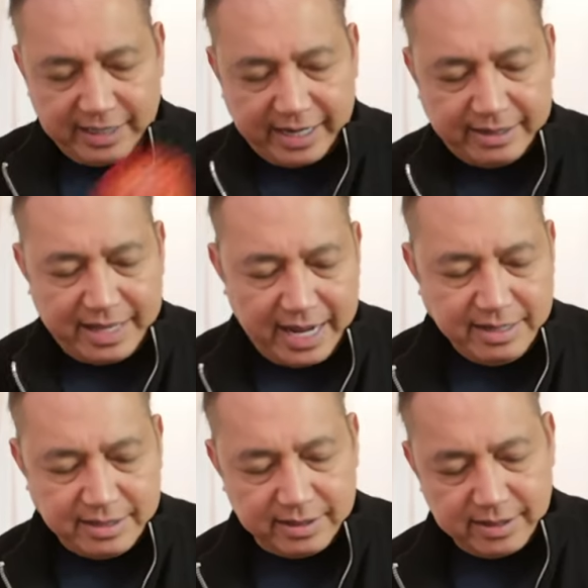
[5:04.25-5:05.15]
like that,
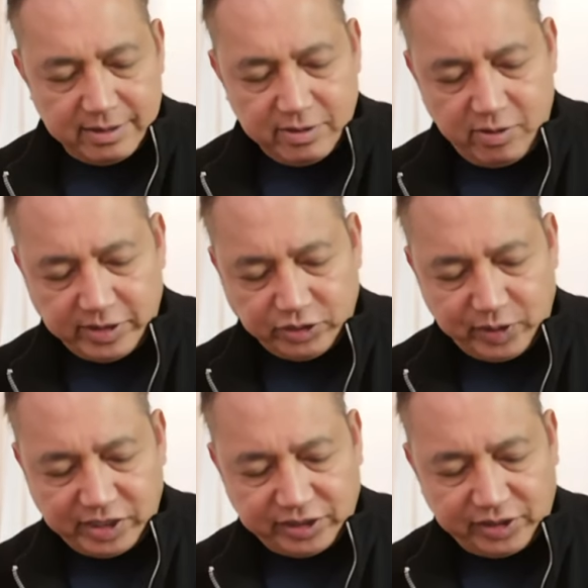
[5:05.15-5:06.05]
going to
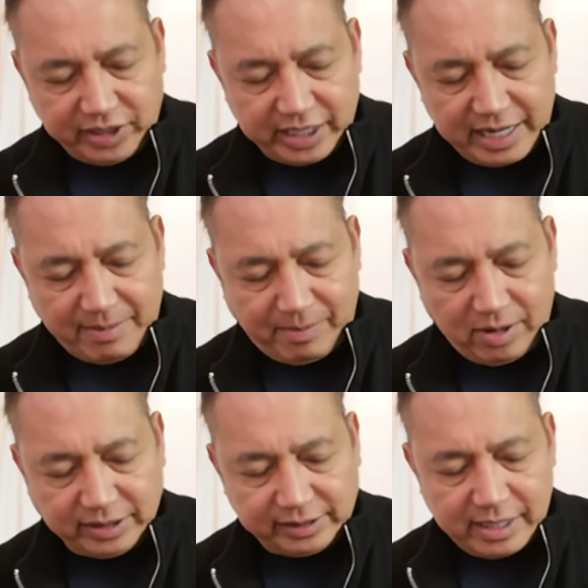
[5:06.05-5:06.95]
insert it
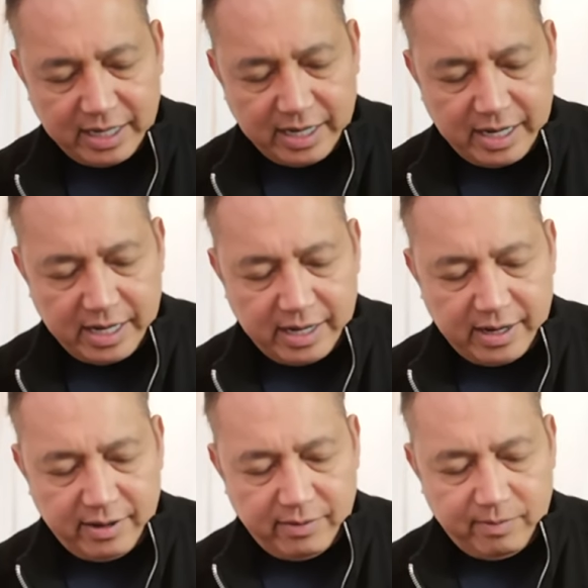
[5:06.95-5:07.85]
amongst
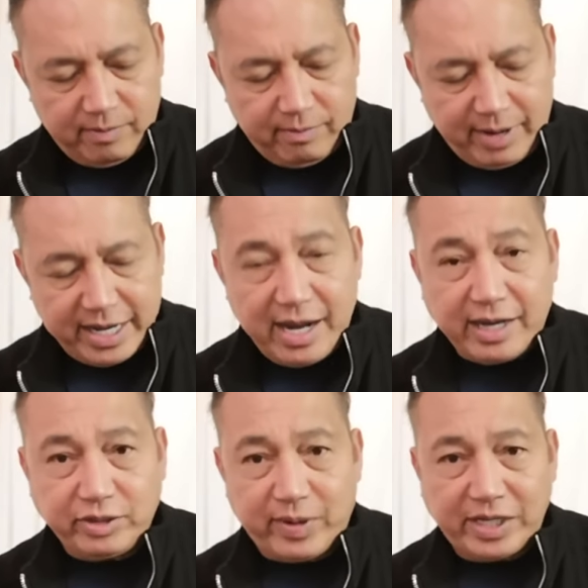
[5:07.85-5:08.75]
my
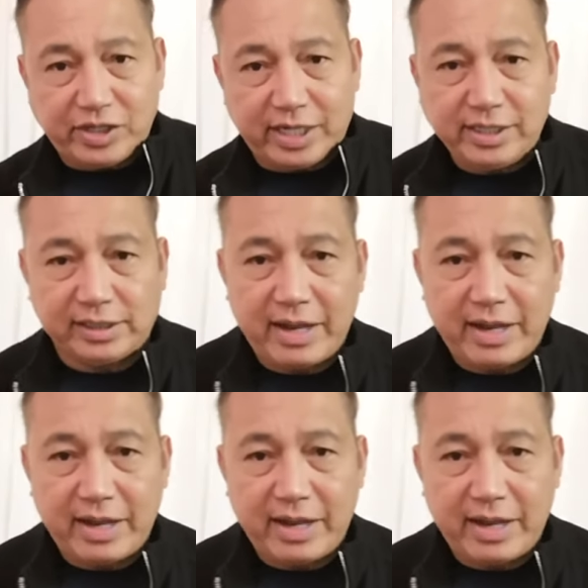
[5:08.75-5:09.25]
hydrangeas,